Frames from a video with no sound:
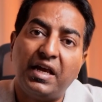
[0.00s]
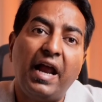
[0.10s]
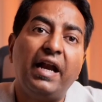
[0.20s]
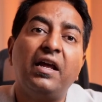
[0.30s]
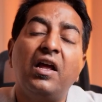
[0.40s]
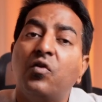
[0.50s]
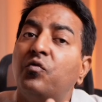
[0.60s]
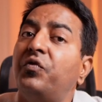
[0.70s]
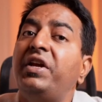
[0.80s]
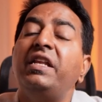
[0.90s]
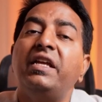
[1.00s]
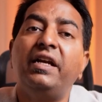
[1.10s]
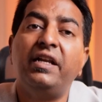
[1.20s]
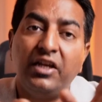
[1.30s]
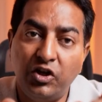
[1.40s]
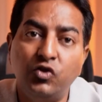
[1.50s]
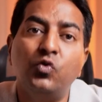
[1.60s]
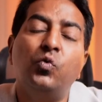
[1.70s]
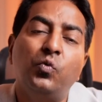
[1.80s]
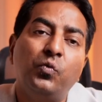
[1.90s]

and we need you.